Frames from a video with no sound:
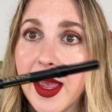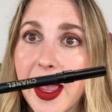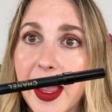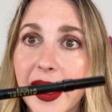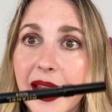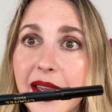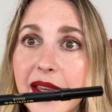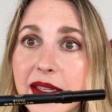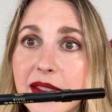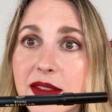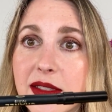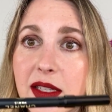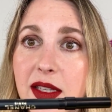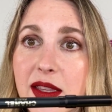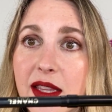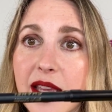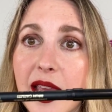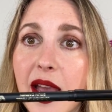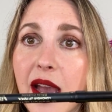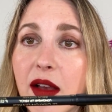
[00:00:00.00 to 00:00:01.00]
and
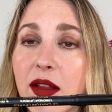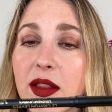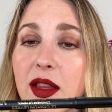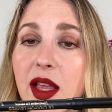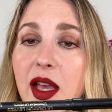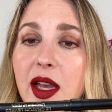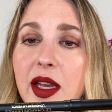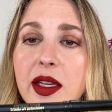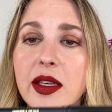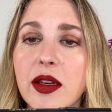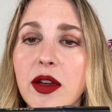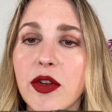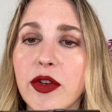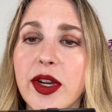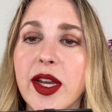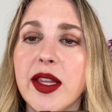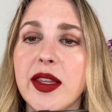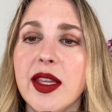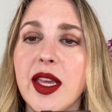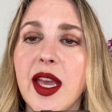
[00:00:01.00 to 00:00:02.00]
the outline
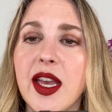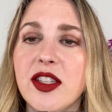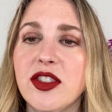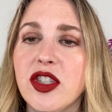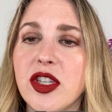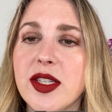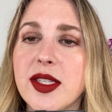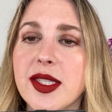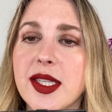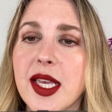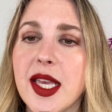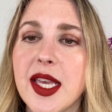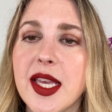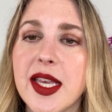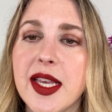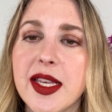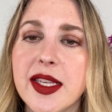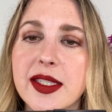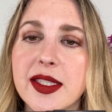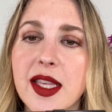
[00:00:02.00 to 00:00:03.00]
around the edges
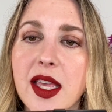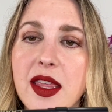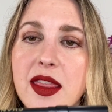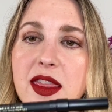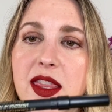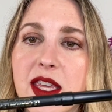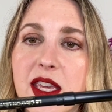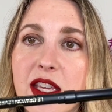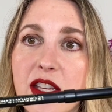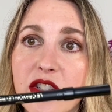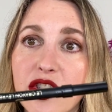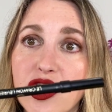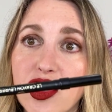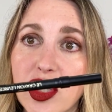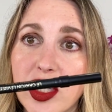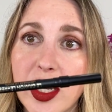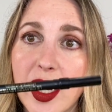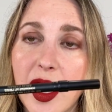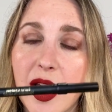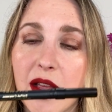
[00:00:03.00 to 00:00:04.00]
is the
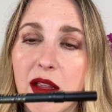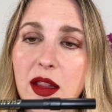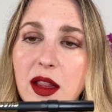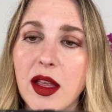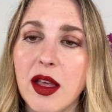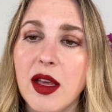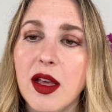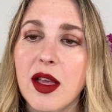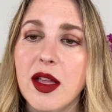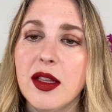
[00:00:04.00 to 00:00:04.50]
Chanel